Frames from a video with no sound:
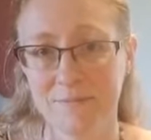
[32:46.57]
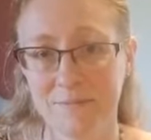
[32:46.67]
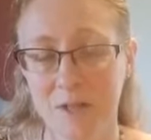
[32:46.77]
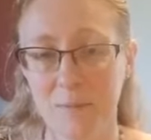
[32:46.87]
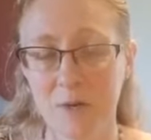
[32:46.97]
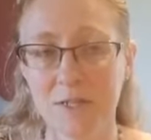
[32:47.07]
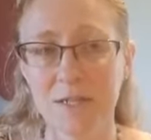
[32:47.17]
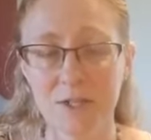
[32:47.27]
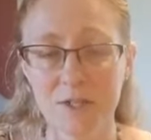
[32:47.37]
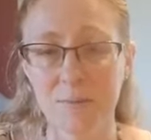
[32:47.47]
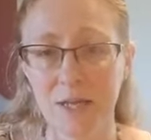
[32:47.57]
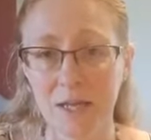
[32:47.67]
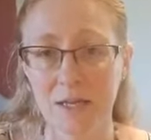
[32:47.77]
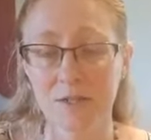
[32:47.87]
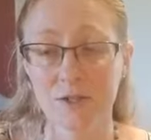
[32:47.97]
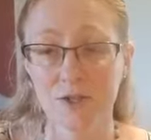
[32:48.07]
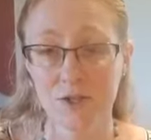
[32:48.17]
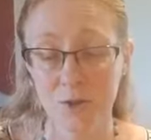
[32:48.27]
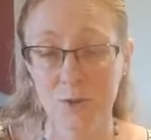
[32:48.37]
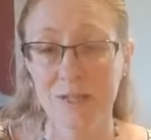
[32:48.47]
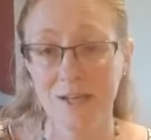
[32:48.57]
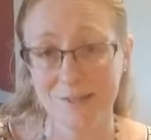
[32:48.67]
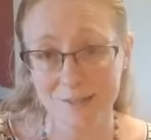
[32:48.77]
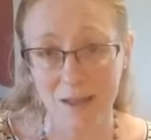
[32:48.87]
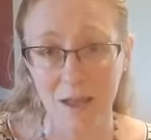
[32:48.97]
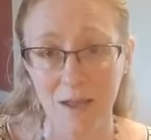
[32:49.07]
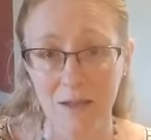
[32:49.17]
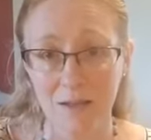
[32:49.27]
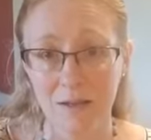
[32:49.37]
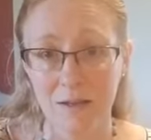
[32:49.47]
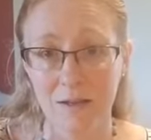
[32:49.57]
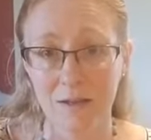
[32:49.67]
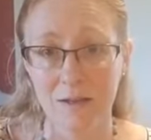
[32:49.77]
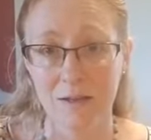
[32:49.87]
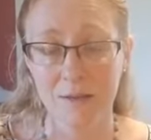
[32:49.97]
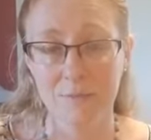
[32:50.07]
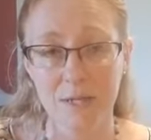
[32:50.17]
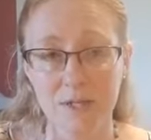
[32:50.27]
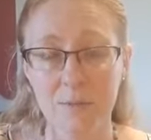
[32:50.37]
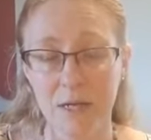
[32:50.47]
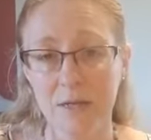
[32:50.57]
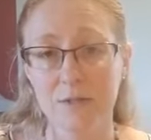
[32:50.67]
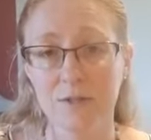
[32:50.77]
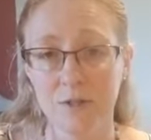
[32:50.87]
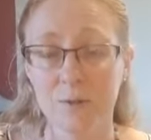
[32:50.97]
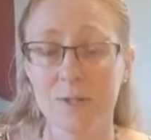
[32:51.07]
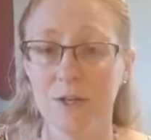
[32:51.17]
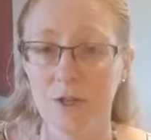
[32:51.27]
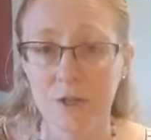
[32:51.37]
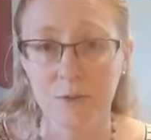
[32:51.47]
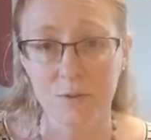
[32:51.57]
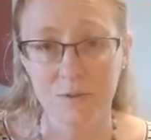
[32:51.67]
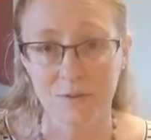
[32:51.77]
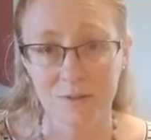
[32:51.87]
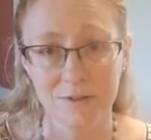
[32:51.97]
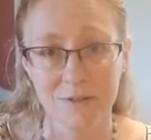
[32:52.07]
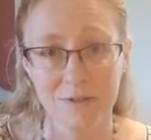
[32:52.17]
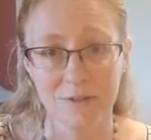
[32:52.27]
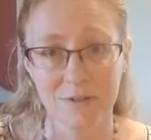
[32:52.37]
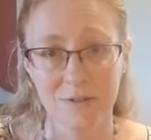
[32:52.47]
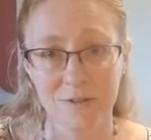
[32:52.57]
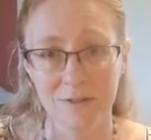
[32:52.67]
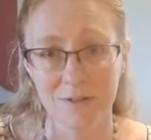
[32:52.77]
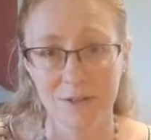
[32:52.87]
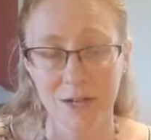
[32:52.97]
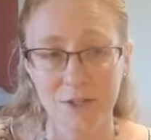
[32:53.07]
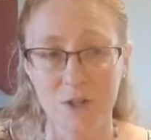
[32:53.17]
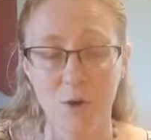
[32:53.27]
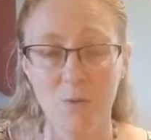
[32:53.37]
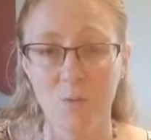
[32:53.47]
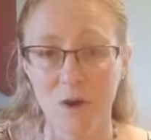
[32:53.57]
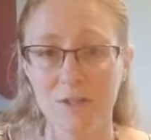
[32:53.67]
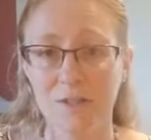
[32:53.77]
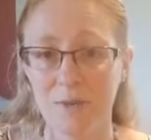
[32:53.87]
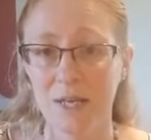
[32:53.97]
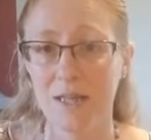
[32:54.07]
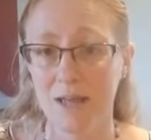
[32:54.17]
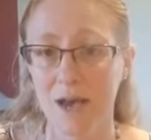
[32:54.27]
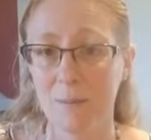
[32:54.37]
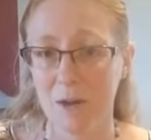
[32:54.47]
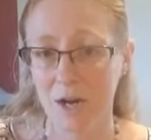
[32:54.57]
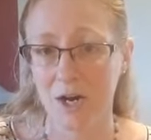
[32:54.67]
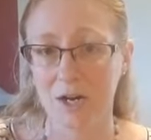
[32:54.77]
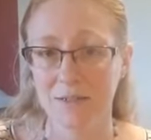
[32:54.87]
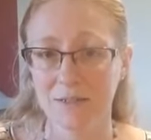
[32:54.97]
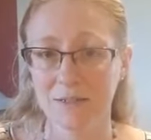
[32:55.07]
I'm not teaching my kids to do as I say. I'm teaching my kids to do as I do. I don't want to be that parent.